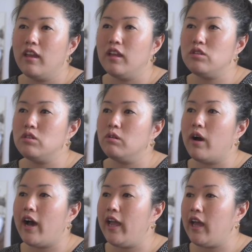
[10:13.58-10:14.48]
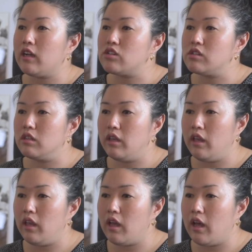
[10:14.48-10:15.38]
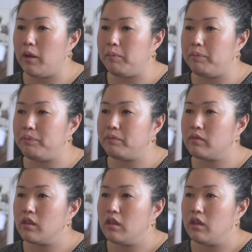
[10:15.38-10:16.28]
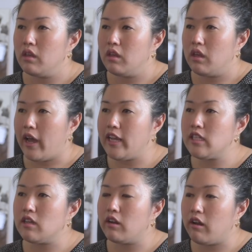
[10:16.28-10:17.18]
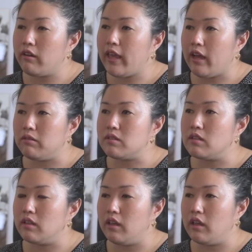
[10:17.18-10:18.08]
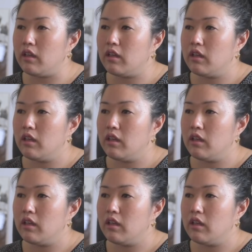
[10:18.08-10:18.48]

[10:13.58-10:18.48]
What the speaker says: And so I actually, I sought out counseling